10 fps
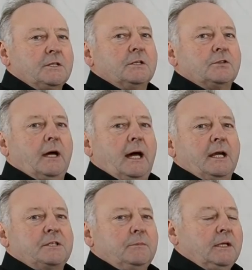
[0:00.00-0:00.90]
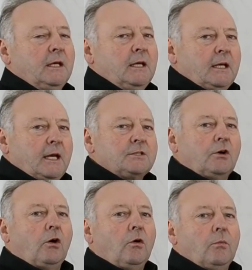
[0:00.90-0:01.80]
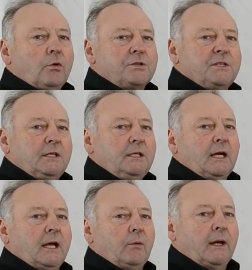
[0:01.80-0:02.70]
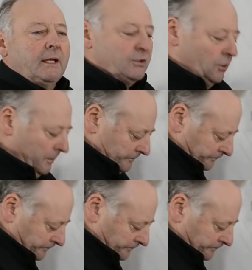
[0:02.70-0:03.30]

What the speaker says: So it has to be, it's almost a DIY job.